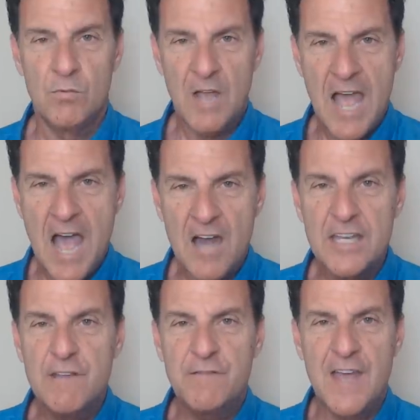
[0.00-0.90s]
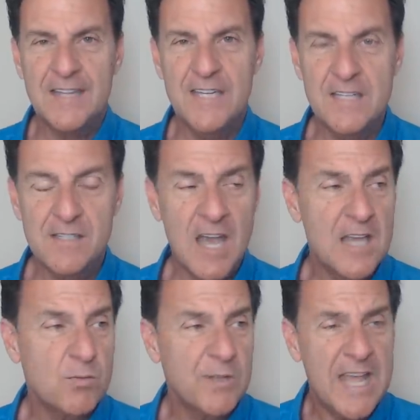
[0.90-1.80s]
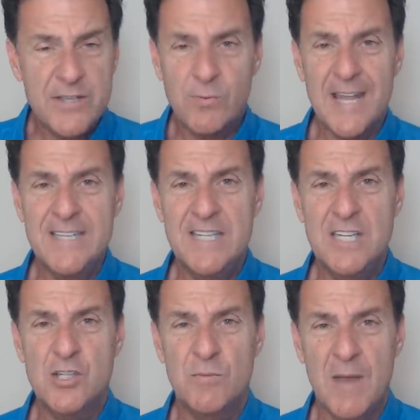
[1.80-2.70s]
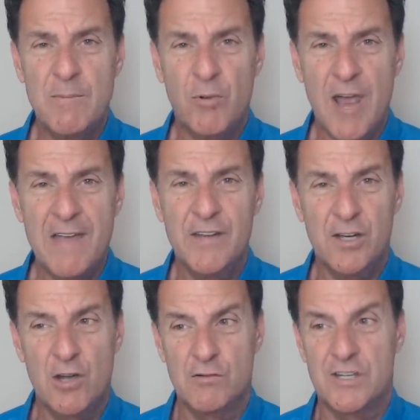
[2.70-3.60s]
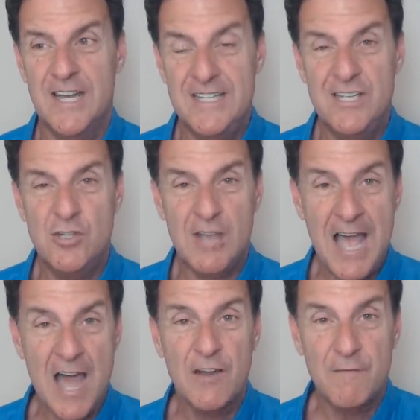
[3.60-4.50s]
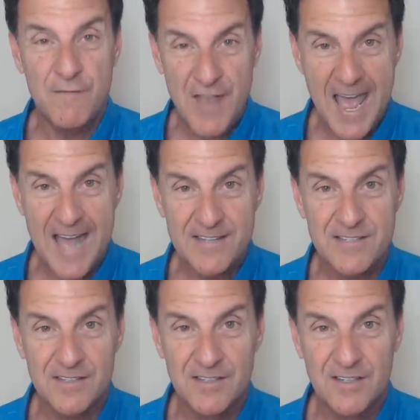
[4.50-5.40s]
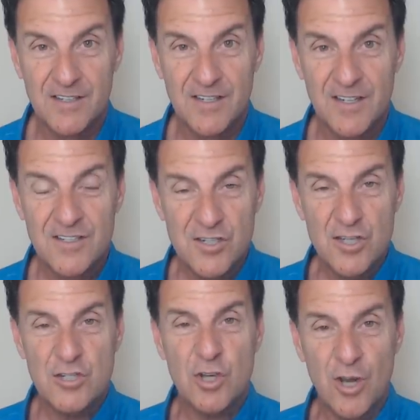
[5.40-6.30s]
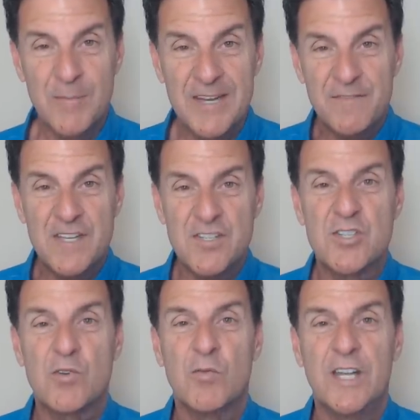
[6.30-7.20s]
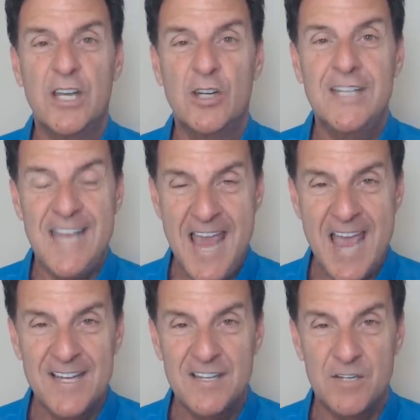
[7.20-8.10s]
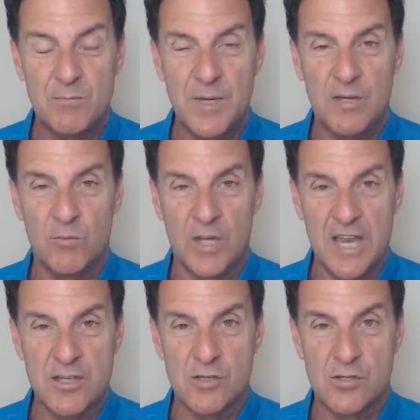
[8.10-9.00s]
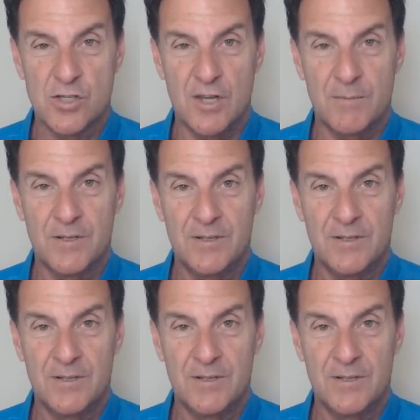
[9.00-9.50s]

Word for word: How do you vet these guys? Well, that's what I teach in my private coaching. I teach you how to vet to determine if this is a really good candidate and be in a relationship.